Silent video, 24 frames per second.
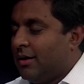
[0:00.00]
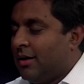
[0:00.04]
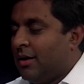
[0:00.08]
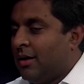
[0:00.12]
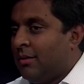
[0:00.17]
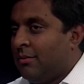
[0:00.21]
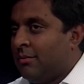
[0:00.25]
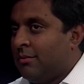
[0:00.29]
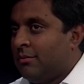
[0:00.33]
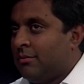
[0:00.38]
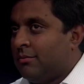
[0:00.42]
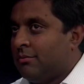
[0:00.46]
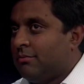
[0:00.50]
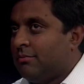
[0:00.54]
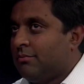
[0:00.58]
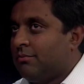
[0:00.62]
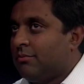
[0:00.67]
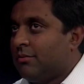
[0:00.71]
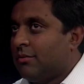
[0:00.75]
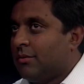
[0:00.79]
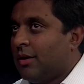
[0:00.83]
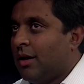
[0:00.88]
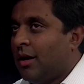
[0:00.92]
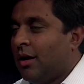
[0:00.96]
um,
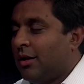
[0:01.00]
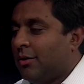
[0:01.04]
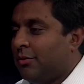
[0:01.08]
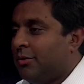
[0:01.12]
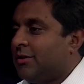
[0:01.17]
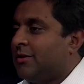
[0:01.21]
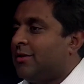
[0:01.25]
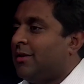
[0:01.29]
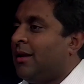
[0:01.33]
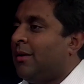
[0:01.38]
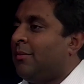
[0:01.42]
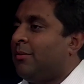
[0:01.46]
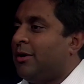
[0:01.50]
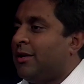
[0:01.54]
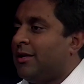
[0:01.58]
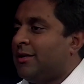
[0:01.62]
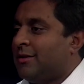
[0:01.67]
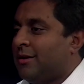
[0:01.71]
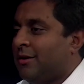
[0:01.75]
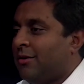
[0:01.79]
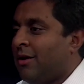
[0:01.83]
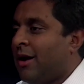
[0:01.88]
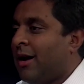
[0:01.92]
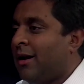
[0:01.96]
Hollywood
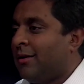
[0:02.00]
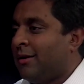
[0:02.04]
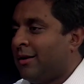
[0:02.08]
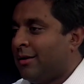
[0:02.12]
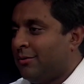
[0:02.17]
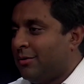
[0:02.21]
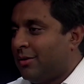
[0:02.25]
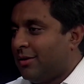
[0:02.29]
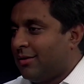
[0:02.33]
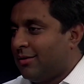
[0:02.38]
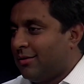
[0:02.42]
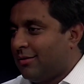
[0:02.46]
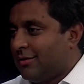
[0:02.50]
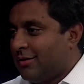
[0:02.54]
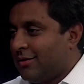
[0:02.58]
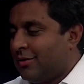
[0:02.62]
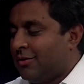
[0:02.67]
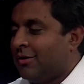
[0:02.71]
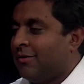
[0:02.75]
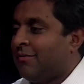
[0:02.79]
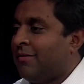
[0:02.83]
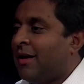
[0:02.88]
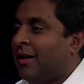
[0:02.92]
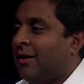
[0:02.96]
celebrities interacting with
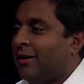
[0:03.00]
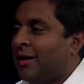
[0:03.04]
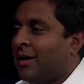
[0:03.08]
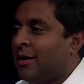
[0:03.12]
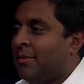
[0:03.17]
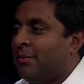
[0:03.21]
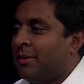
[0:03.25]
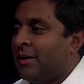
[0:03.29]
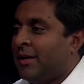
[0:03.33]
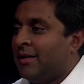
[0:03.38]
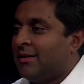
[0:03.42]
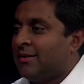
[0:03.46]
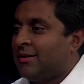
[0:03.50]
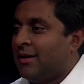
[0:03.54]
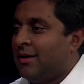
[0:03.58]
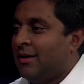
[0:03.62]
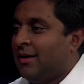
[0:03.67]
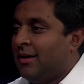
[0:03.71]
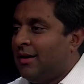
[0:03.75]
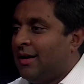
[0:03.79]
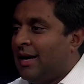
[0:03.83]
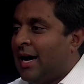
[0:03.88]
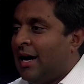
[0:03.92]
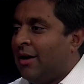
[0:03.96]
Silicon Valley companies.
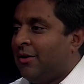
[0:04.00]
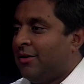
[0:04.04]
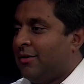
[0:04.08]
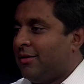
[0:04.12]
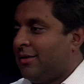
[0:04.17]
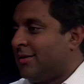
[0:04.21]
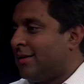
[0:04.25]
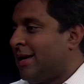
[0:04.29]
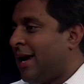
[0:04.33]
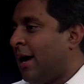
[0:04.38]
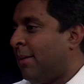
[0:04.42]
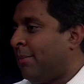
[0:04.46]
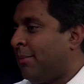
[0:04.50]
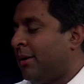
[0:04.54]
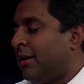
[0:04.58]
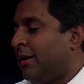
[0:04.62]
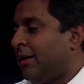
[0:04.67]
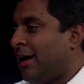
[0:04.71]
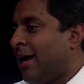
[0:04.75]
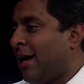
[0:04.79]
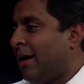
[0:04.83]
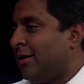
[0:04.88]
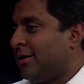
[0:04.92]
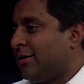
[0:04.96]
How did this happen,
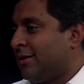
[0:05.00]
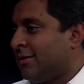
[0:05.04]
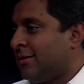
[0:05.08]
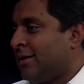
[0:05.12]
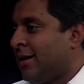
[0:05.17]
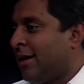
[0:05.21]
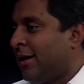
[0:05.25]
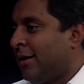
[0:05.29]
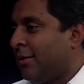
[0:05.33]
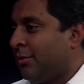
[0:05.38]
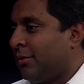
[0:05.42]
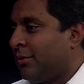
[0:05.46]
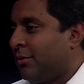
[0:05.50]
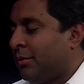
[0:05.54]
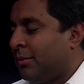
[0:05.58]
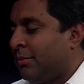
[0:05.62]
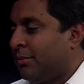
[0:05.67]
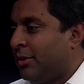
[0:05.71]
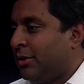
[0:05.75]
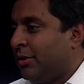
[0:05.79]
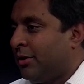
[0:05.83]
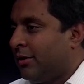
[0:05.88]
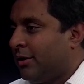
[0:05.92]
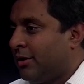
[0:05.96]
and how does it tie in with what
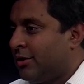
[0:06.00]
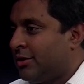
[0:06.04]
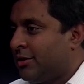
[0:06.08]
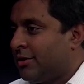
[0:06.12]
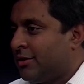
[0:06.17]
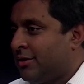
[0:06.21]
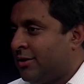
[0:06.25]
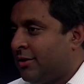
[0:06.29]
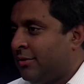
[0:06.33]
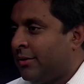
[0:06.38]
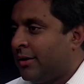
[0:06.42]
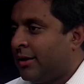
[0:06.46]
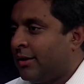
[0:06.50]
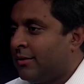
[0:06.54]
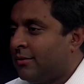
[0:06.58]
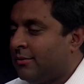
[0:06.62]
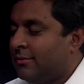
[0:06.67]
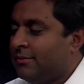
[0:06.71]
Beautylish is doing?